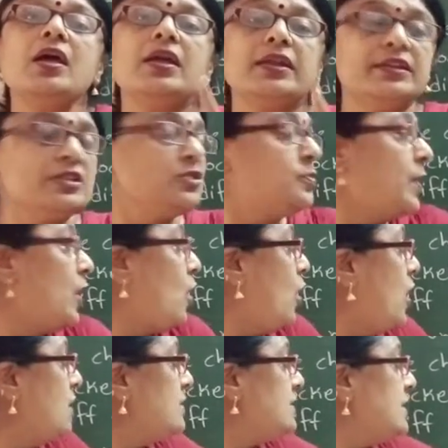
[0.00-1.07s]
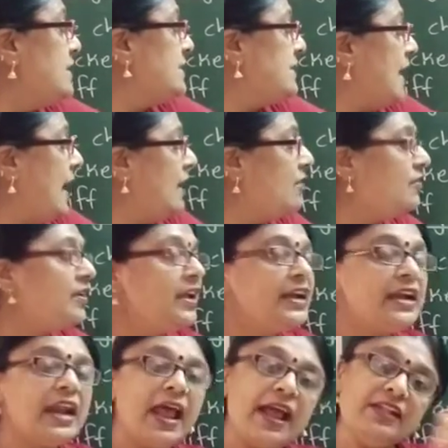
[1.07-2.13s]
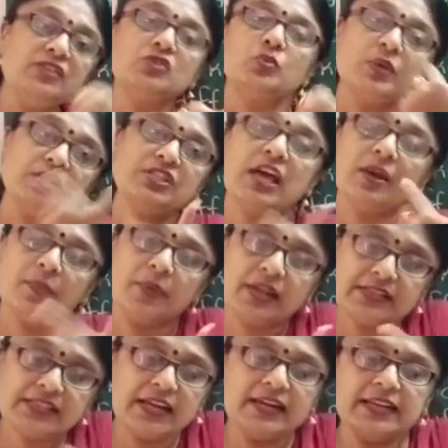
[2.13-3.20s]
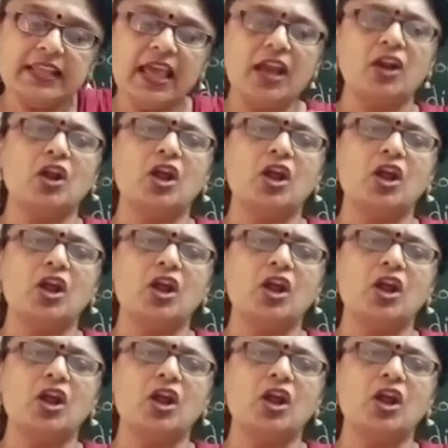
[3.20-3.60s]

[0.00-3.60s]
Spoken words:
it is because the salivary glands which are present, they are